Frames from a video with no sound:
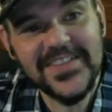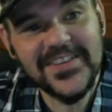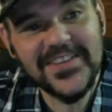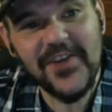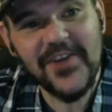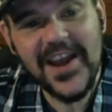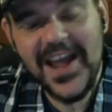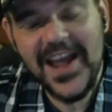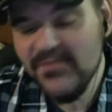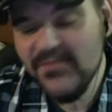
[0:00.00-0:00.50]

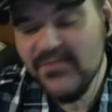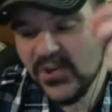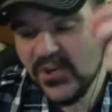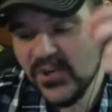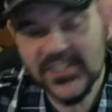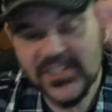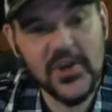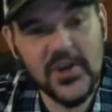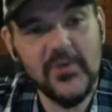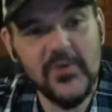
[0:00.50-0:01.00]
crazy
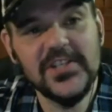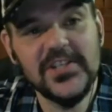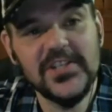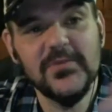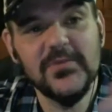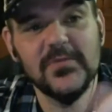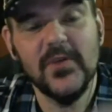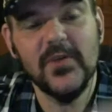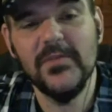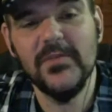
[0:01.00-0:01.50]
because Joey G
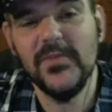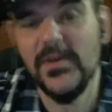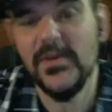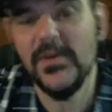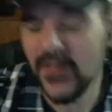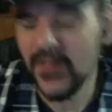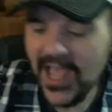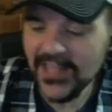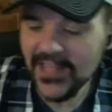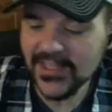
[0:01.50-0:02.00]
was one of the
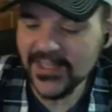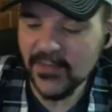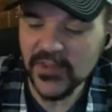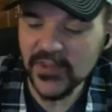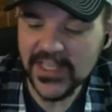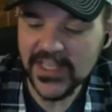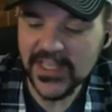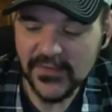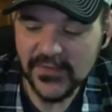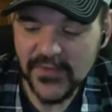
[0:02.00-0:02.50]
people at
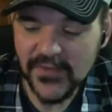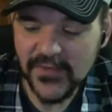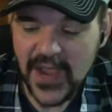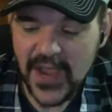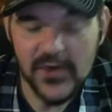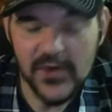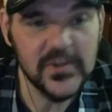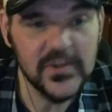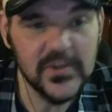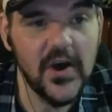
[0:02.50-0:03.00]
WSFA
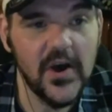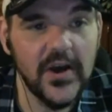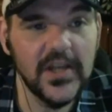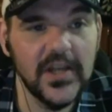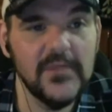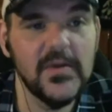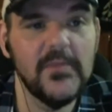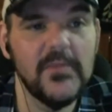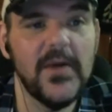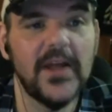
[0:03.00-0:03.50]
who was
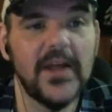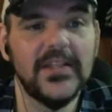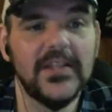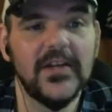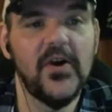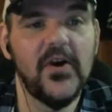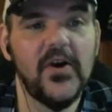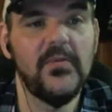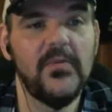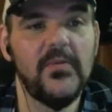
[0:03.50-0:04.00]
talking to me about the
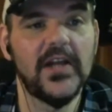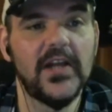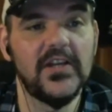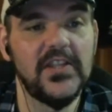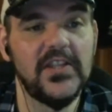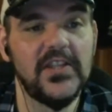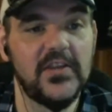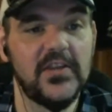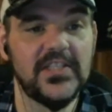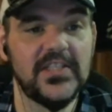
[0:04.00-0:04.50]
gallbladder
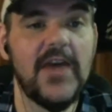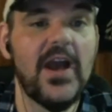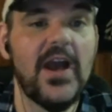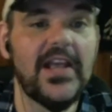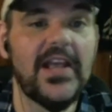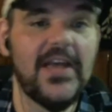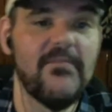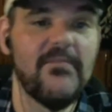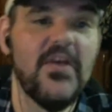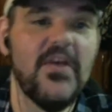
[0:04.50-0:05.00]
because
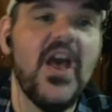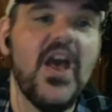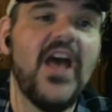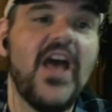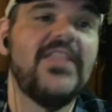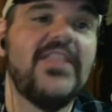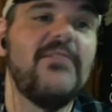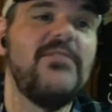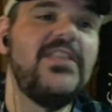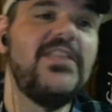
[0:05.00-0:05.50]

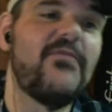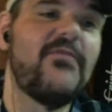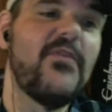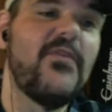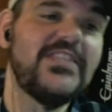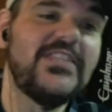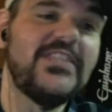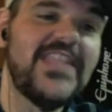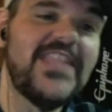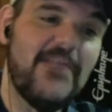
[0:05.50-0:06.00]
the
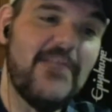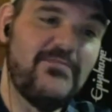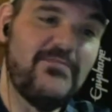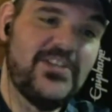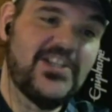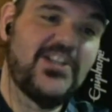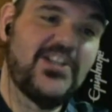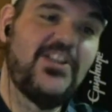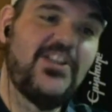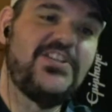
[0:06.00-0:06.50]
first night I'm
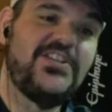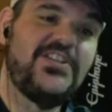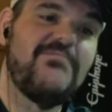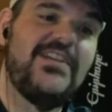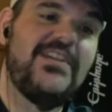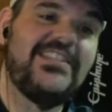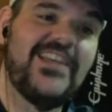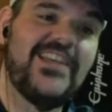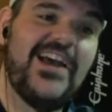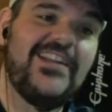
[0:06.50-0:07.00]
just clutching
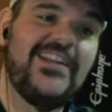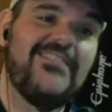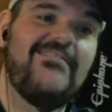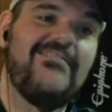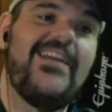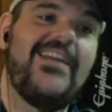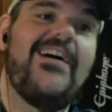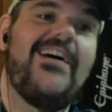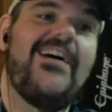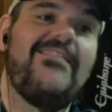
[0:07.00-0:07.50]
my side
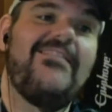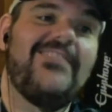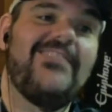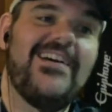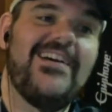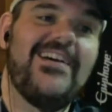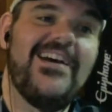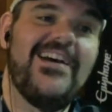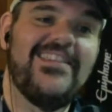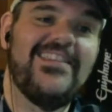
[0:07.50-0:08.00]
going, oh,
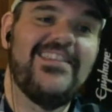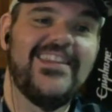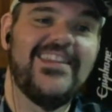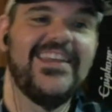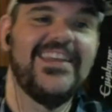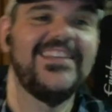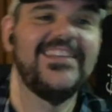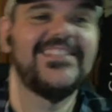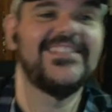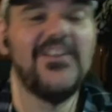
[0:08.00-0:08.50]
God.
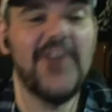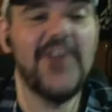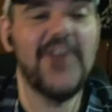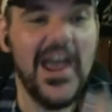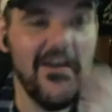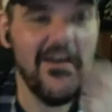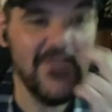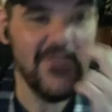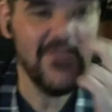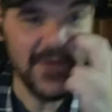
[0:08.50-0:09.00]
So
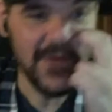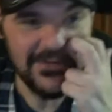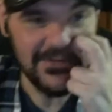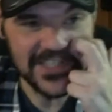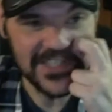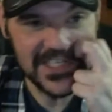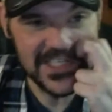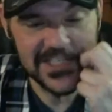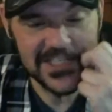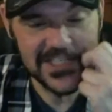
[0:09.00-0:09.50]
everybody
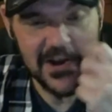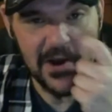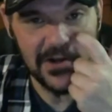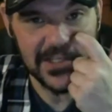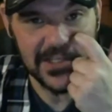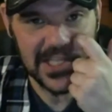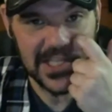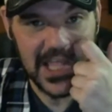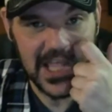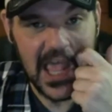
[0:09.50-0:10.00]
was
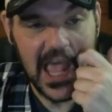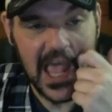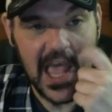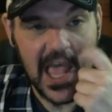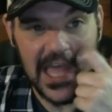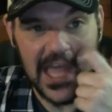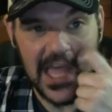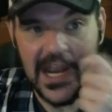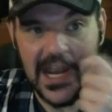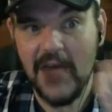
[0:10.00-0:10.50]
concerned,
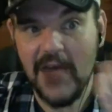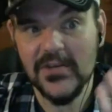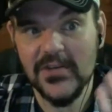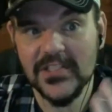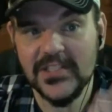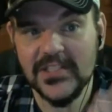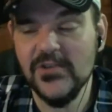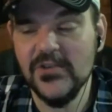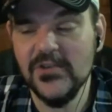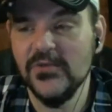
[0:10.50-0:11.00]
and I
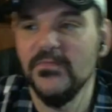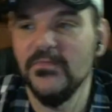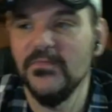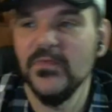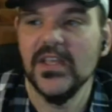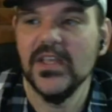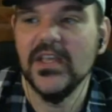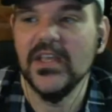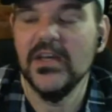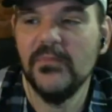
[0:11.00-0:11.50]
was too.
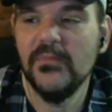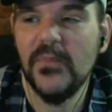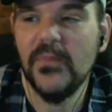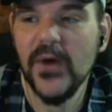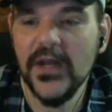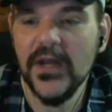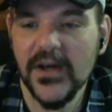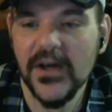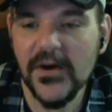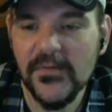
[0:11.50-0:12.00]

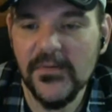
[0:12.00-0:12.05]
But